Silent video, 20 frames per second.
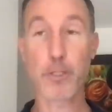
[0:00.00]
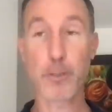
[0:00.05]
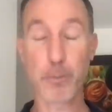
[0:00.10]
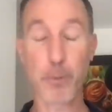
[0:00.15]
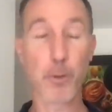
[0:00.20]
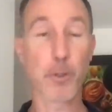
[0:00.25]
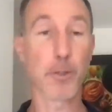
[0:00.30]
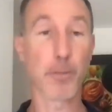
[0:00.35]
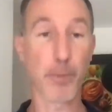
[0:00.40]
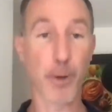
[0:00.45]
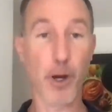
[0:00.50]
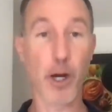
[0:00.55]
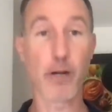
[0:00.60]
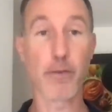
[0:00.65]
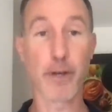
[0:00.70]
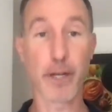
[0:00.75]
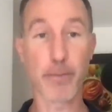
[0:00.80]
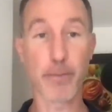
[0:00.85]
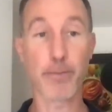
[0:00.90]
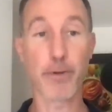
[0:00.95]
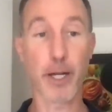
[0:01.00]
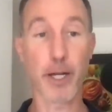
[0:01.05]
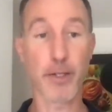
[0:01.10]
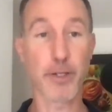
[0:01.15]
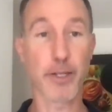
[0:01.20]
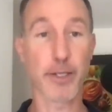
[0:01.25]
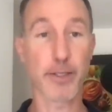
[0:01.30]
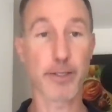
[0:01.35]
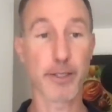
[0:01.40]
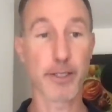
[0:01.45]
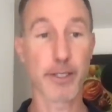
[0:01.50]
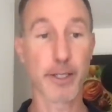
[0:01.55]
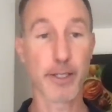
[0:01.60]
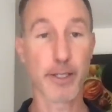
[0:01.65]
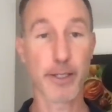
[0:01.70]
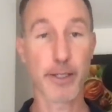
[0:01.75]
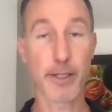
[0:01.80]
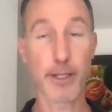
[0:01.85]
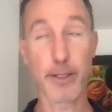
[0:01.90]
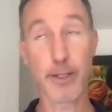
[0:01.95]
important part of any project,
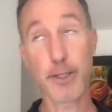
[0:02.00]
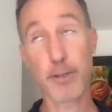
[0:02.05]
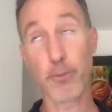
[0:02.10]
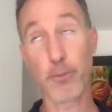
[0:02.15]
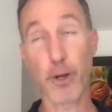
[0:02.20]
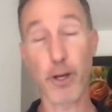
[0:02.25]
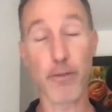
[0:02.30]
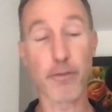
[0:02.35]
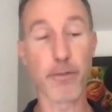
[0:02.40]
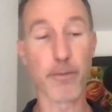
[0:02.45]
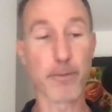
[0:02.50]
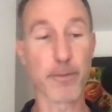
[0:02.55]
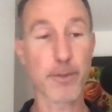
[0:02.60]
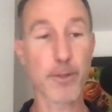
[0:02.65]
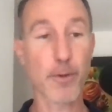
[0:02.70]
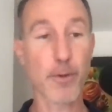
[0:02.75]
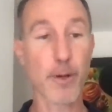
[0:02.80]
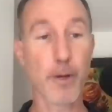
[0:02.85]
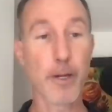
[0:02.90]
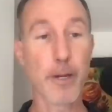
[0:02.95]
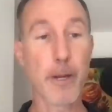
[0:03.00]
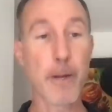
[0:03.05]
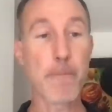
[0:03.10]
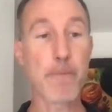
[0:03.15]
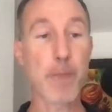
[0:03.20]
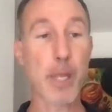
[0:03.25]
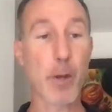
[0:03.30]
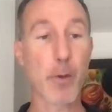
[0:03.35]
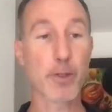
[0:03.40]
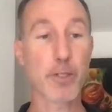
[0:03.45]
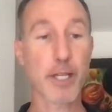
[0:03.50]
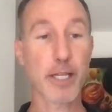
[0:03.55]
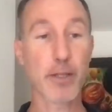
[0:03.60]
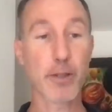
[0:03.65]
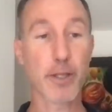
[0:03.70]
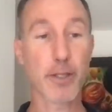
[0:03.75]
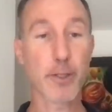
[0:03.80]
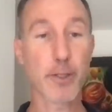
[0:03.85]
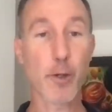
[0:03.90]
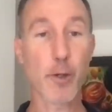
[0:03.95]
at least one of them. So we're taking a
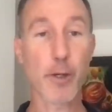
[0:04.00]
look at the